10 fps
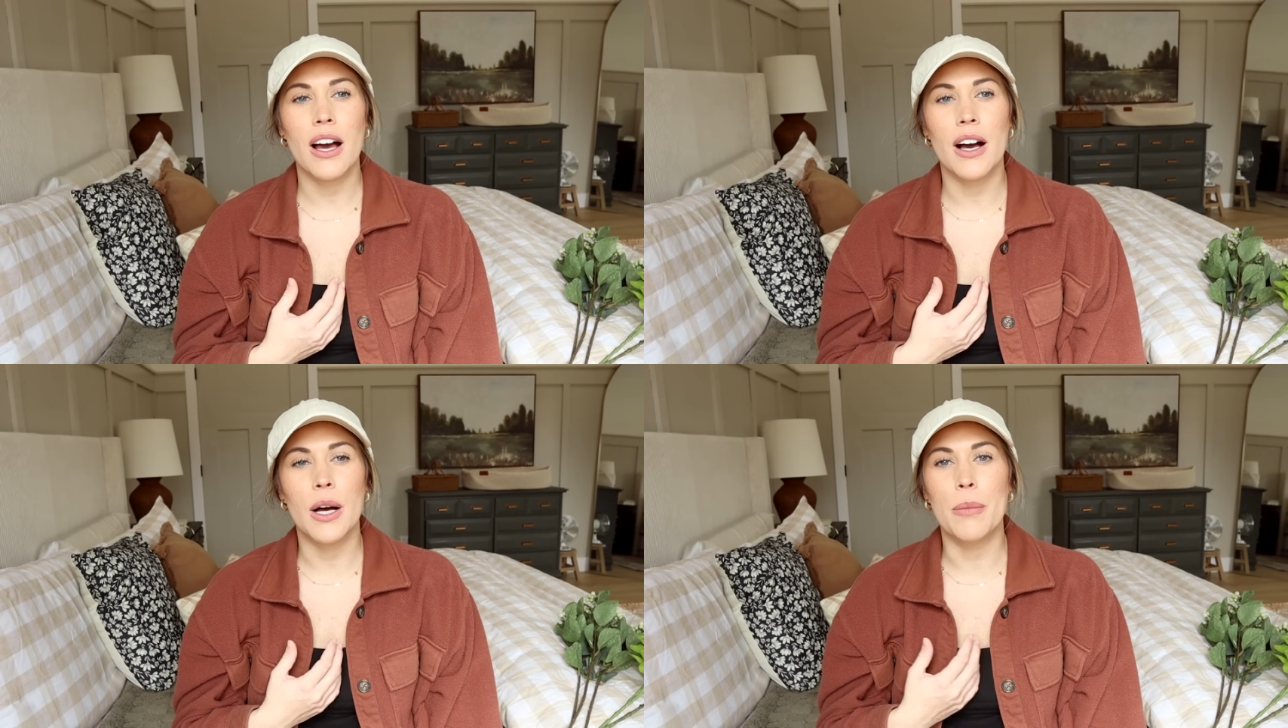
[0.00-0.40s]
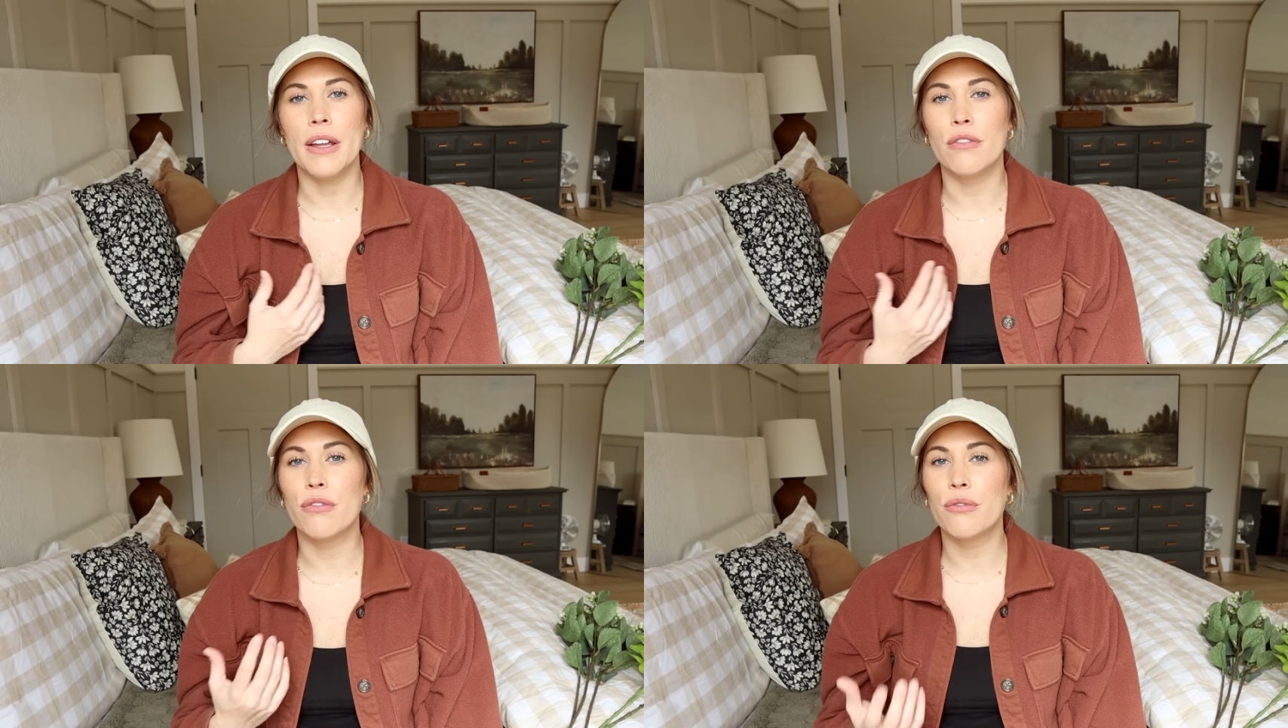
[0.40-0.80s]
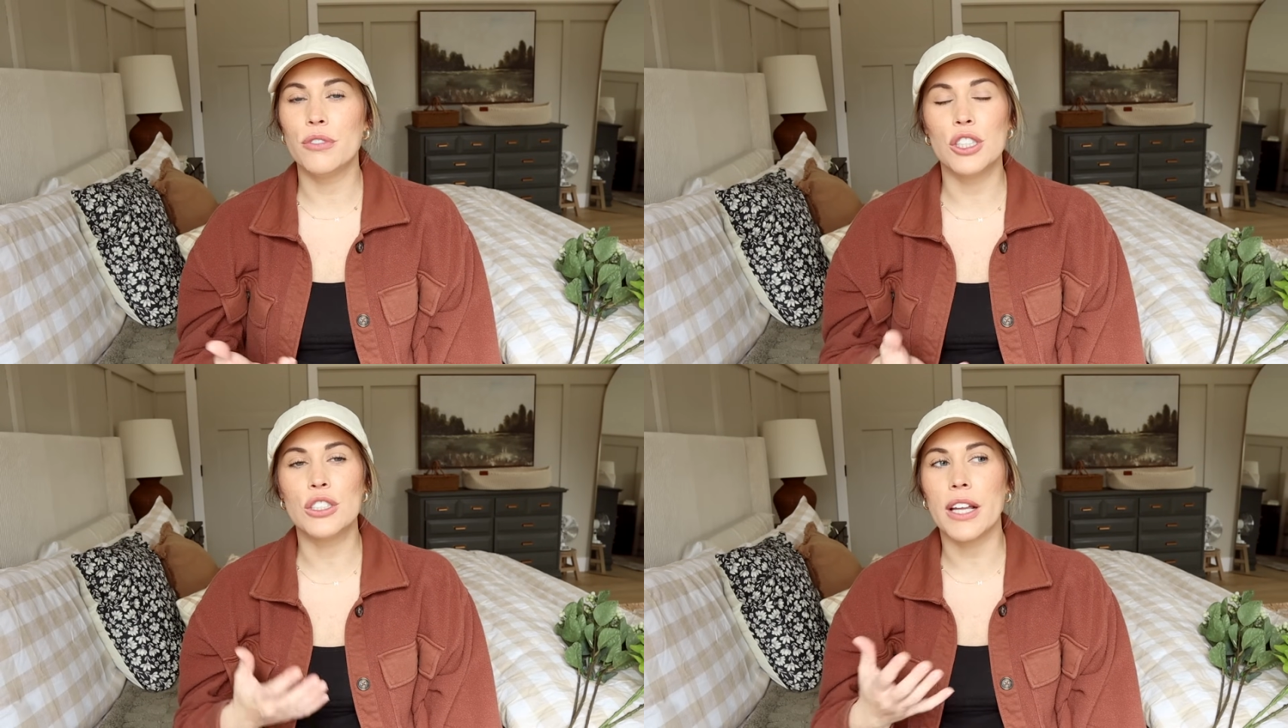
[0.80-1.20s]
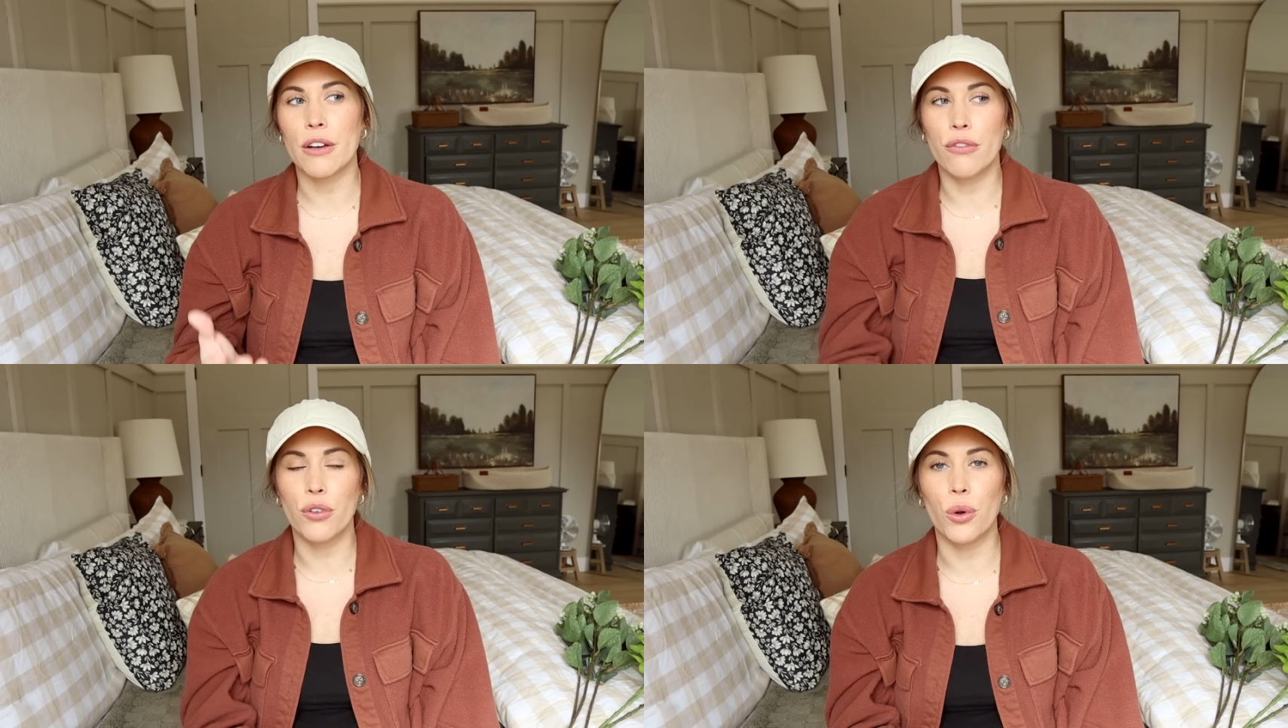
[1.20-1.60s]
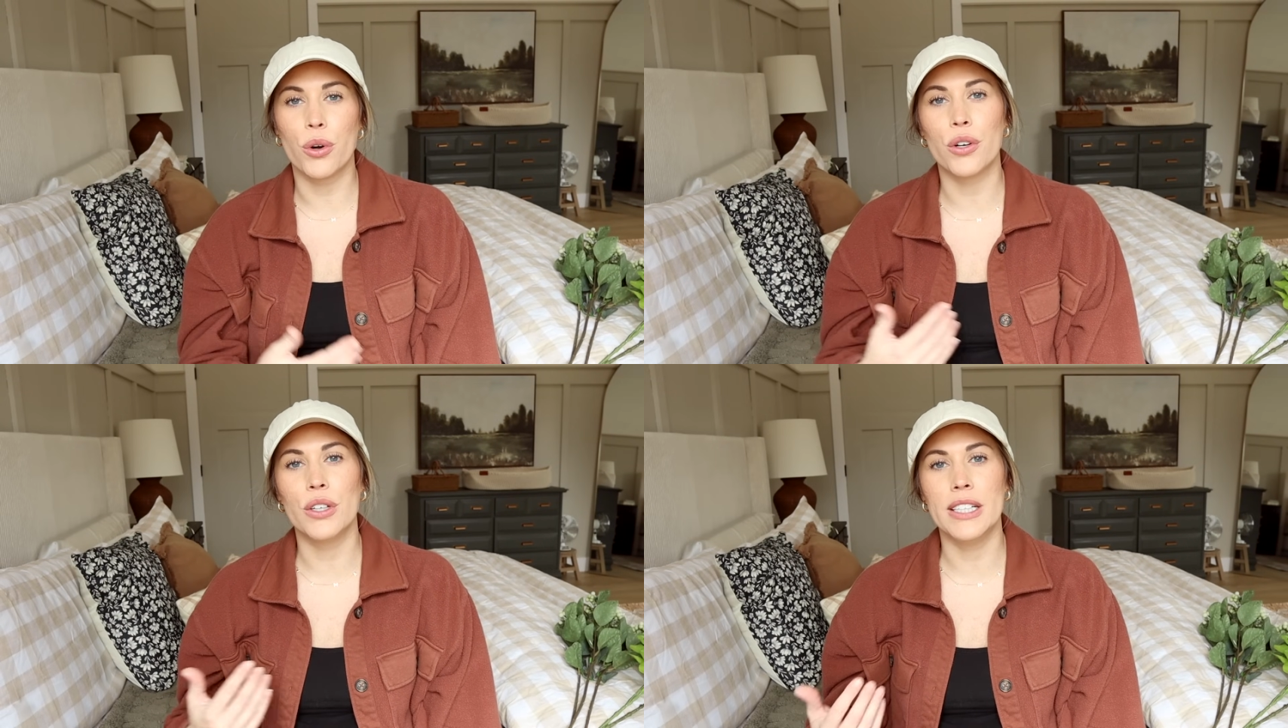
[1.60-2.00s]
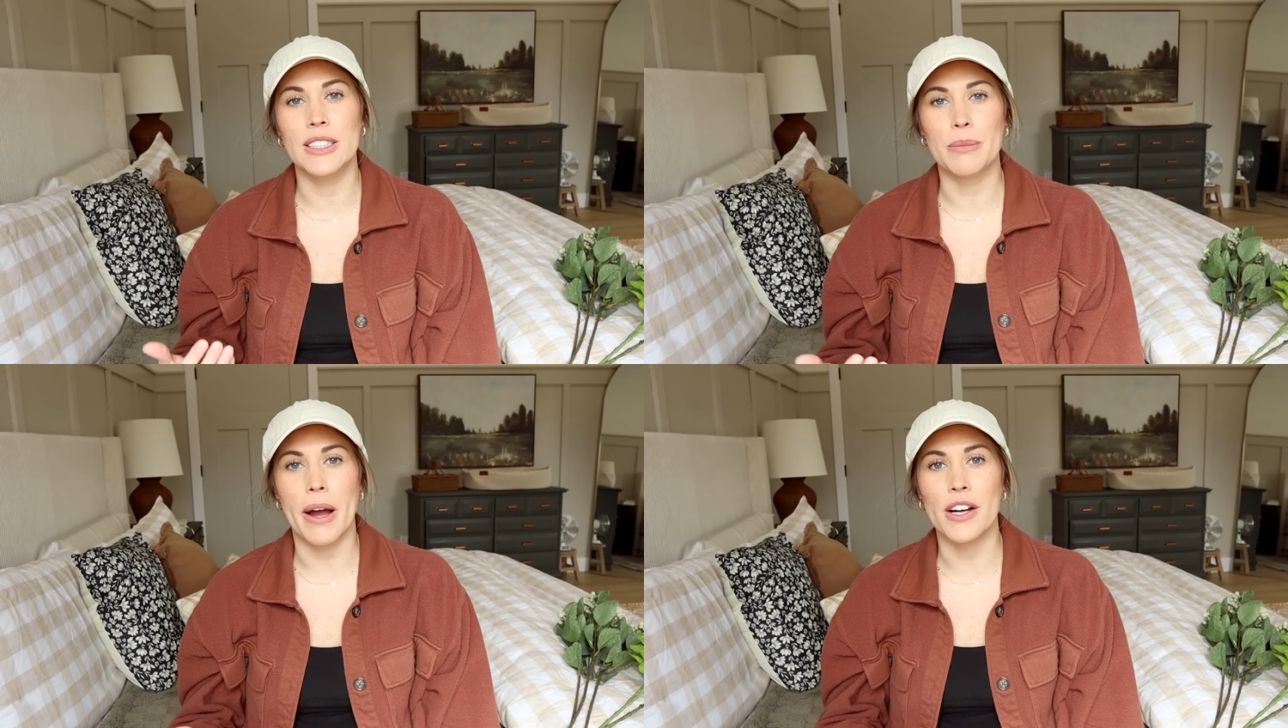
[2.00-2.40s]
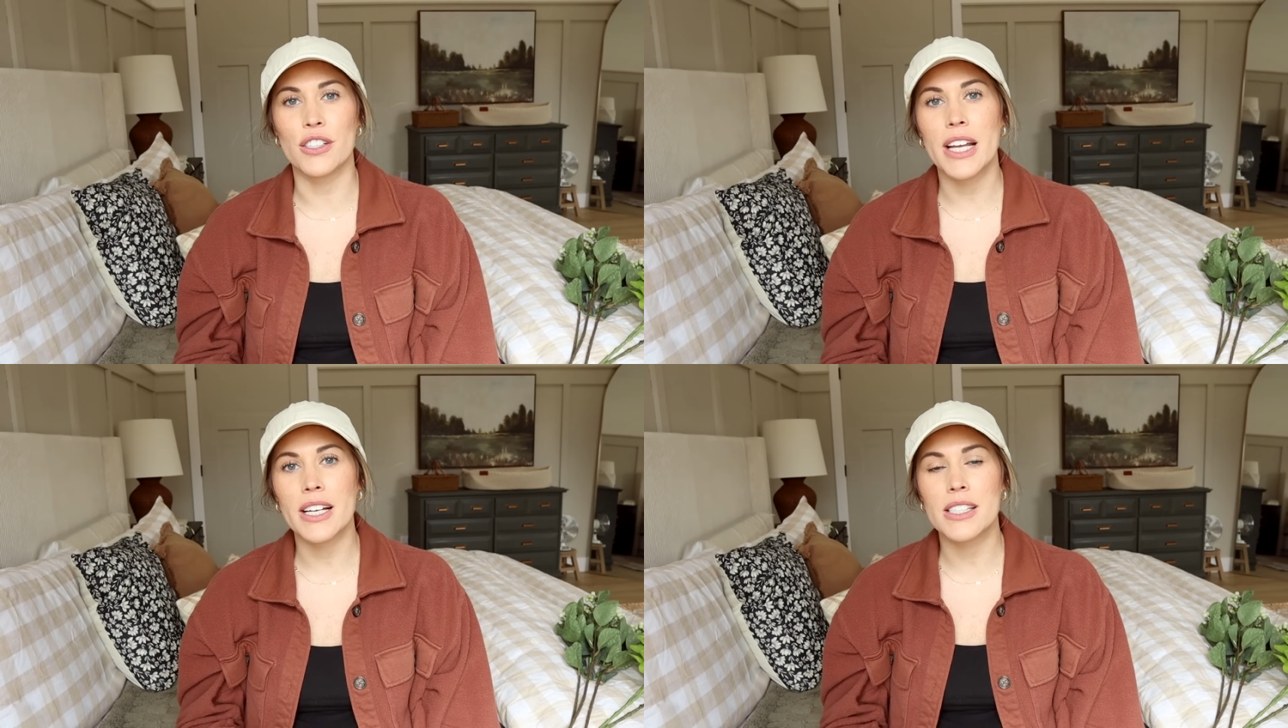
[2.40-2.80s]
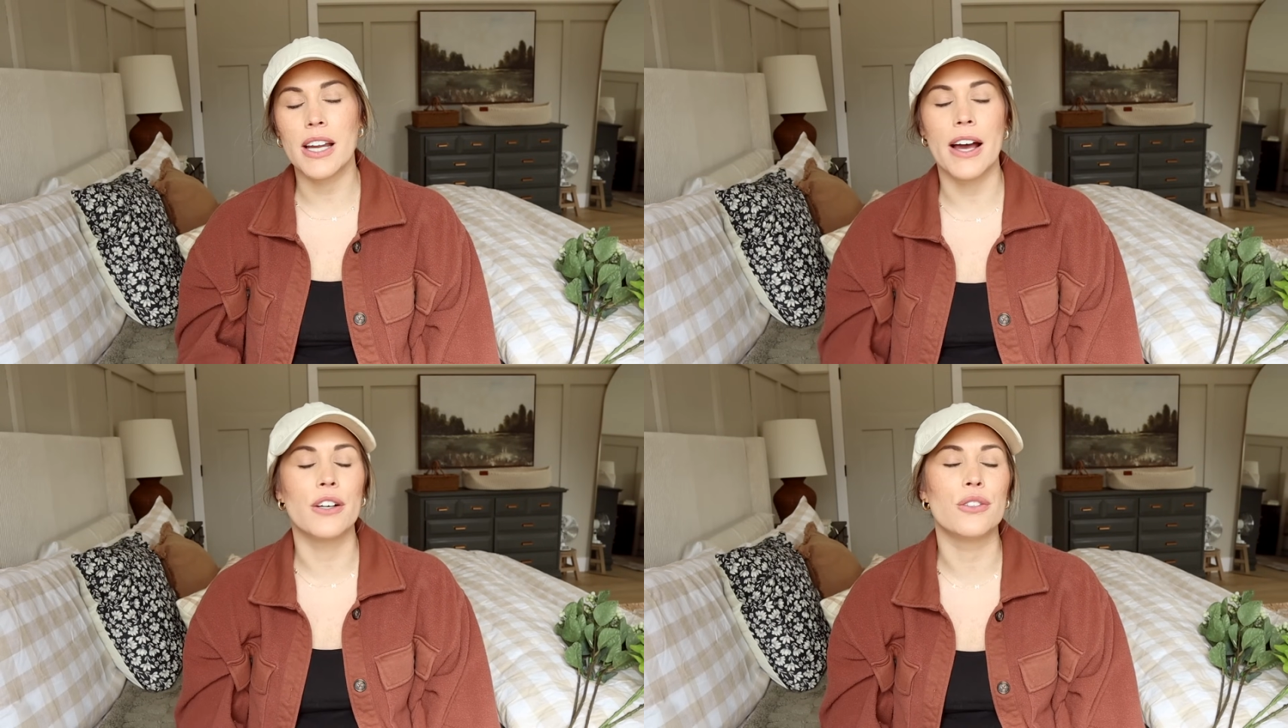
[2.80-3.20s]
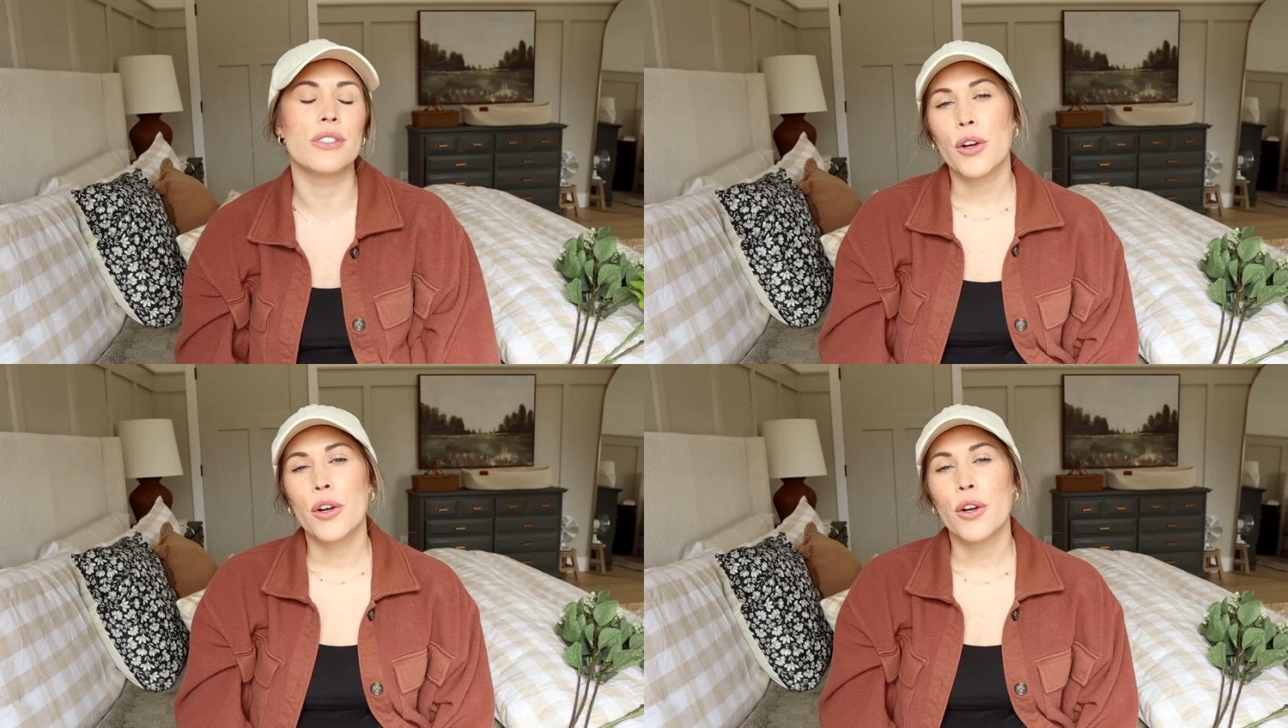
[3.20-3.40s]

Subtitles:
and just like floral inspired textiles,